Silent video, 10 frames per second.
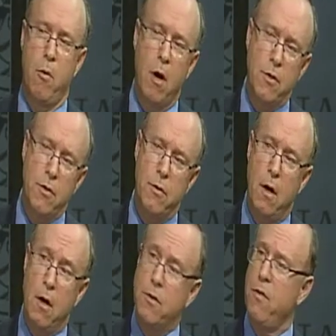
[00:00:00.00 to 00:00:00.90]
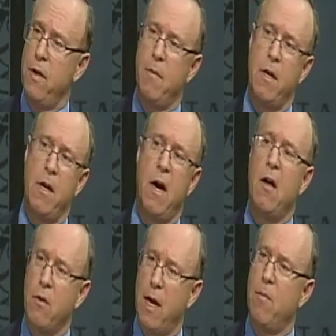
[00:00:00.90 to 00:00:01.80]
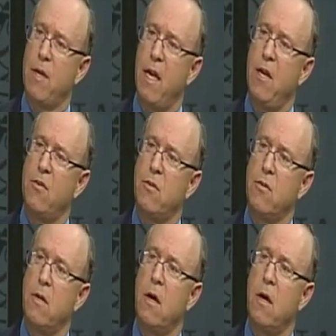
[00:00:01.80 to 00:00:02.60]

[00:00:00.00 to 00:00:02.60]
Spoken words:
but we're also thinking about other applications.